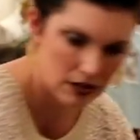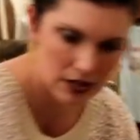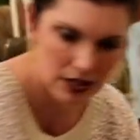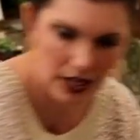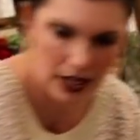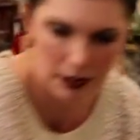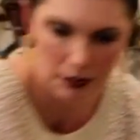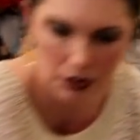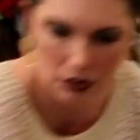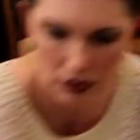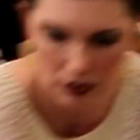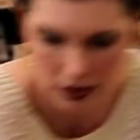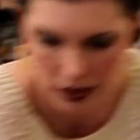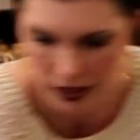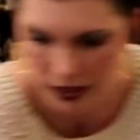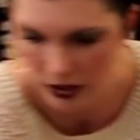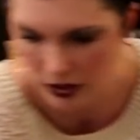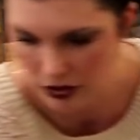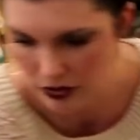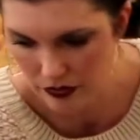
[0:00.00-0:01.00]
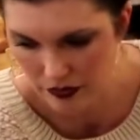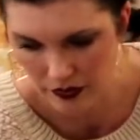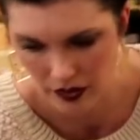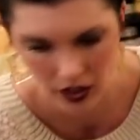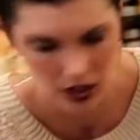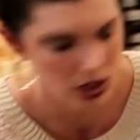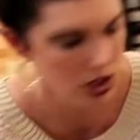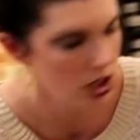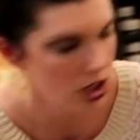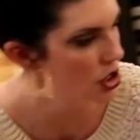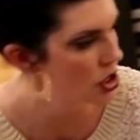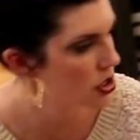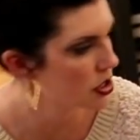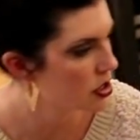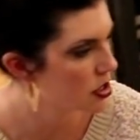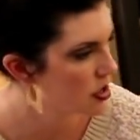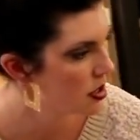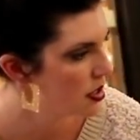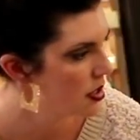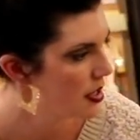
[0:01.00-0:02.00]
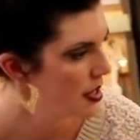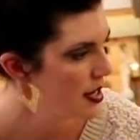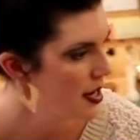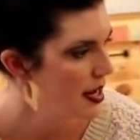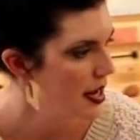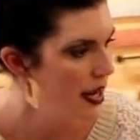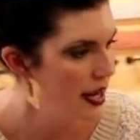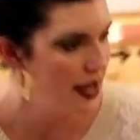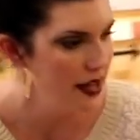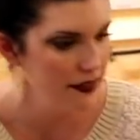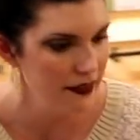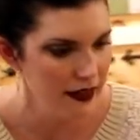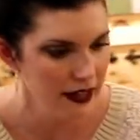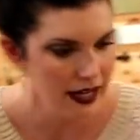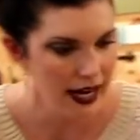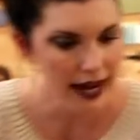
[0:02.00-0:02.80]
table runner first. And then